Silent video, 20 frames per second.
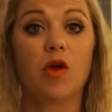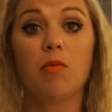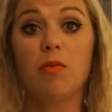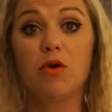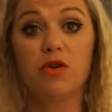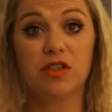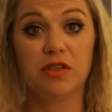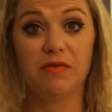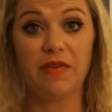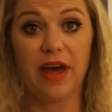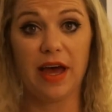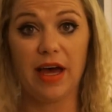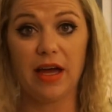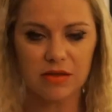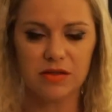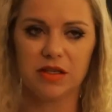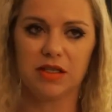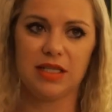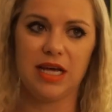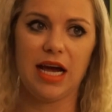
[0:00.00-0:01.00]
Most of that
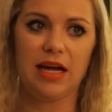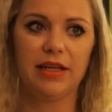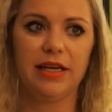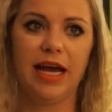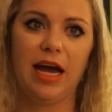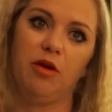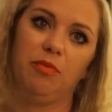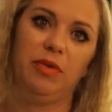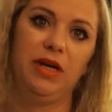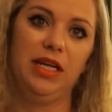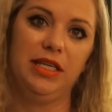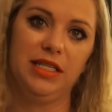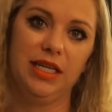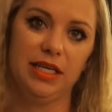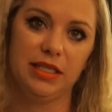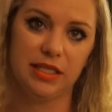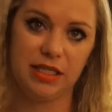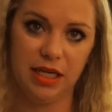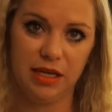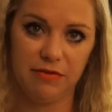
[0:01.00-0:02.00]
is exactly how
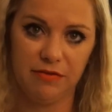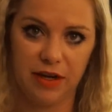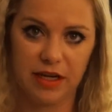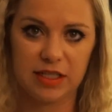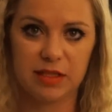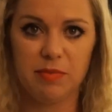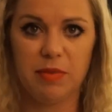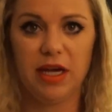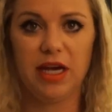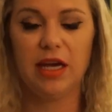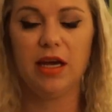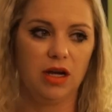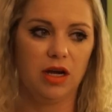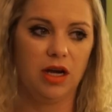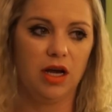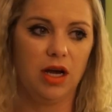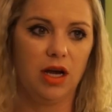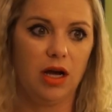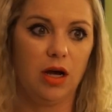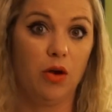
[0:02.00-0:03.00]
PTSD affects me.
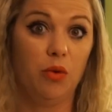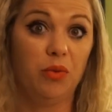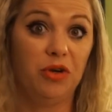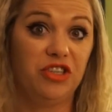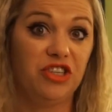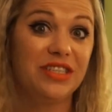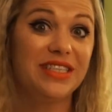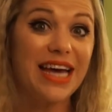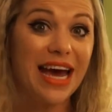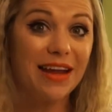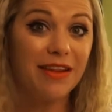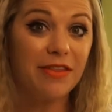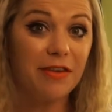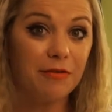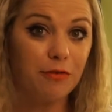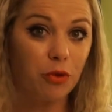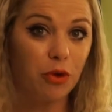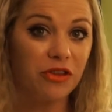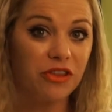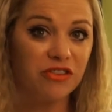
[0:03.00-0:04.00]
We just had the
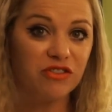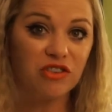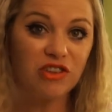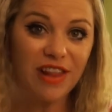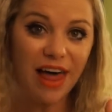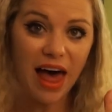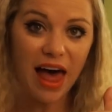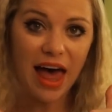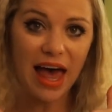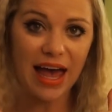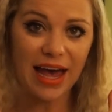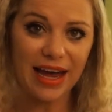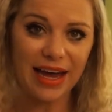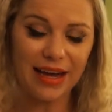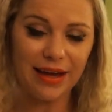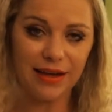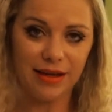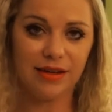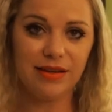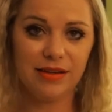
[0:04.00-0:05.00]
4th of
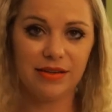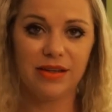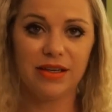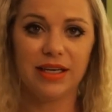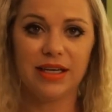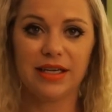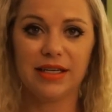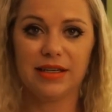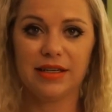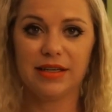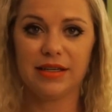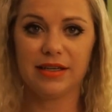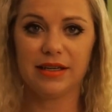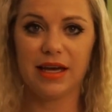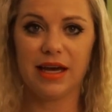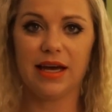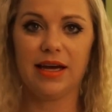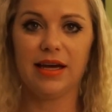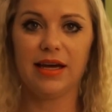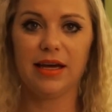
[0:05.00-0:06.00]
July.
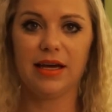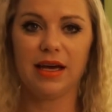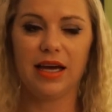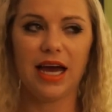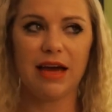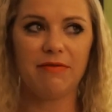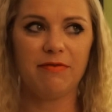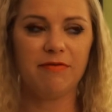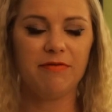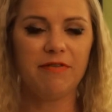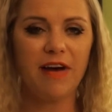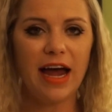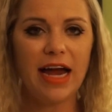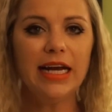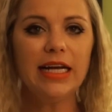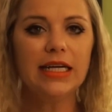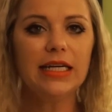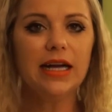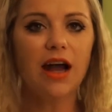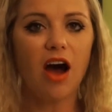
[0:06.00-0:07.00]
I
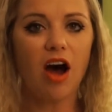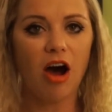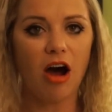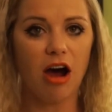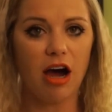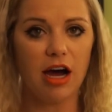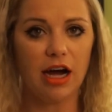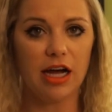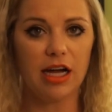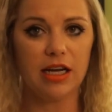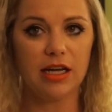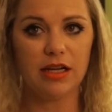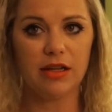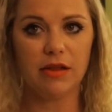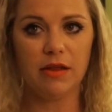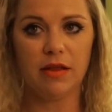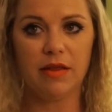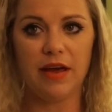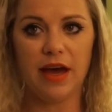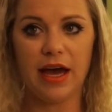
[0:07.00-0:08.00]
find it odd
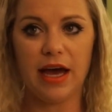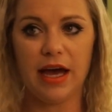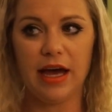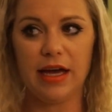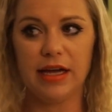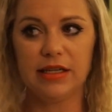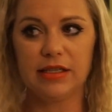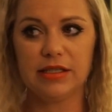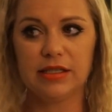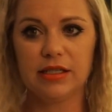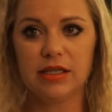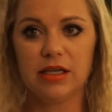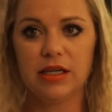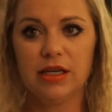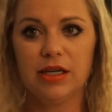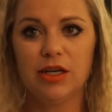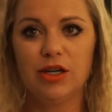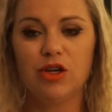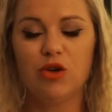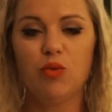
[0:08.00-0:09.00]
that
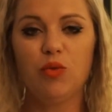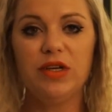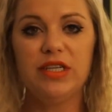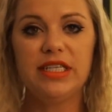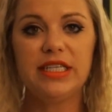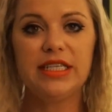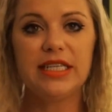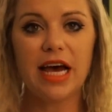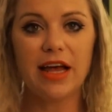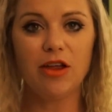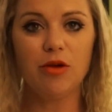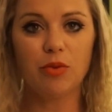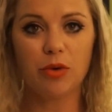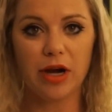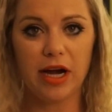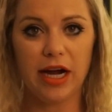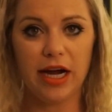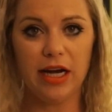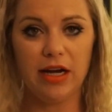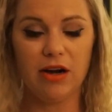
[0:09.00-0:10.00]
we
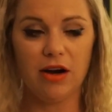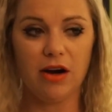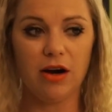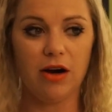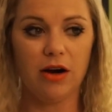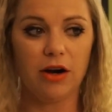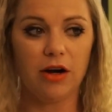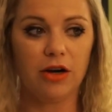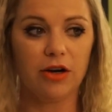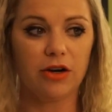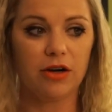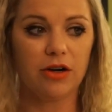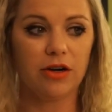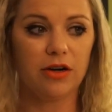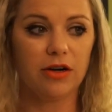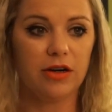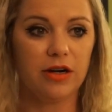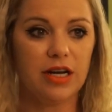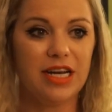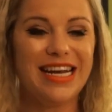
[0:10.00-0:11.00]
celebrate our
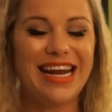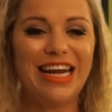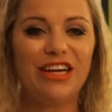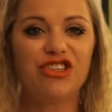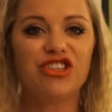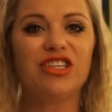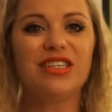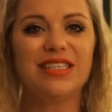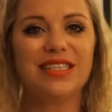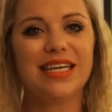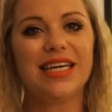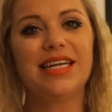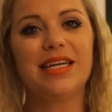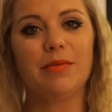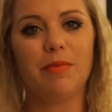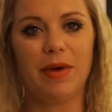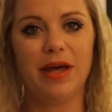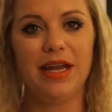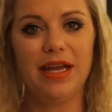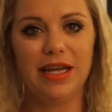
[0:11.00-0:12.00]
nation's
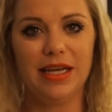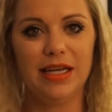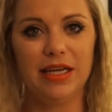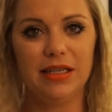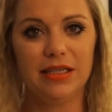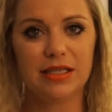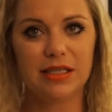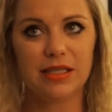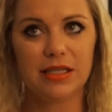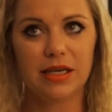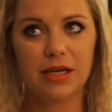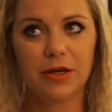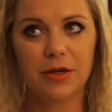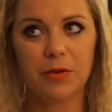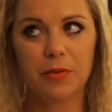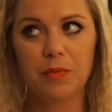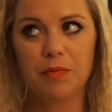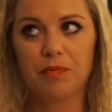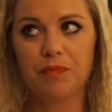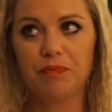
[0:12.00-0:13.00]
independence
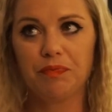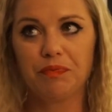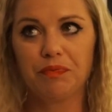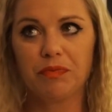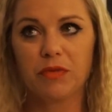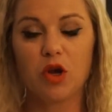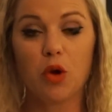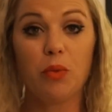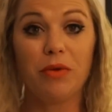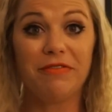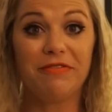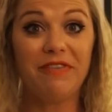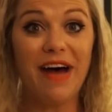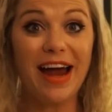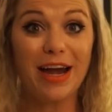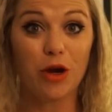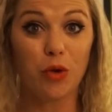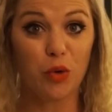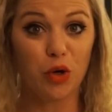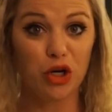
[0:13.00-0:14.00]
with
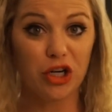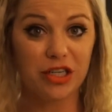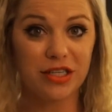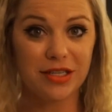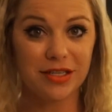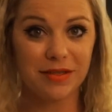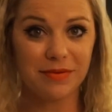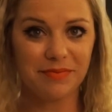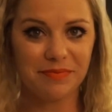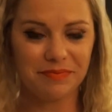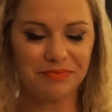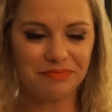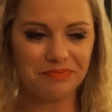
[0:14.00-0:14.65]
fireworks,